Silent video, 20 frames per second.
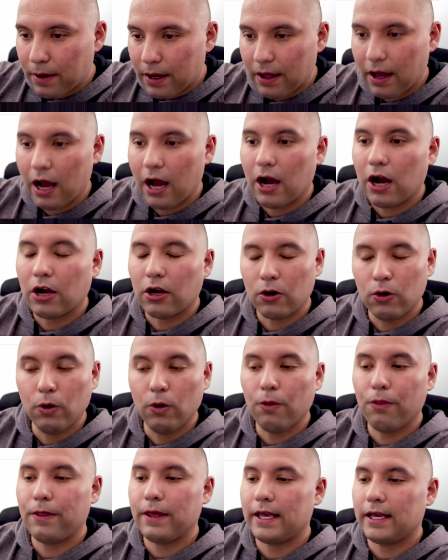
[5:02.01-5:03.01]
But
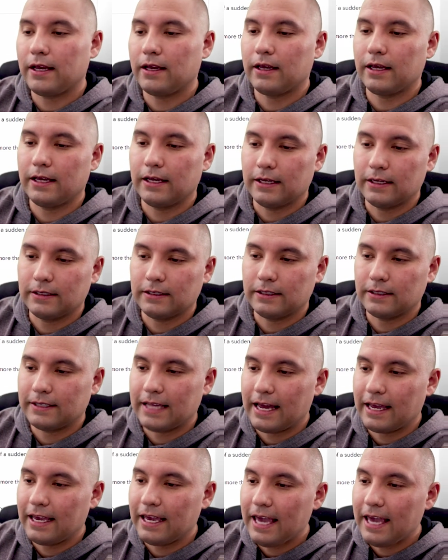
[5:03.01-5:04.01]
cool thing is
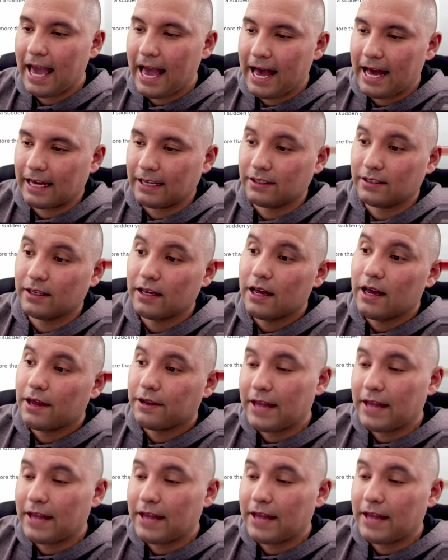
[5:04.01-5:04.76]
that has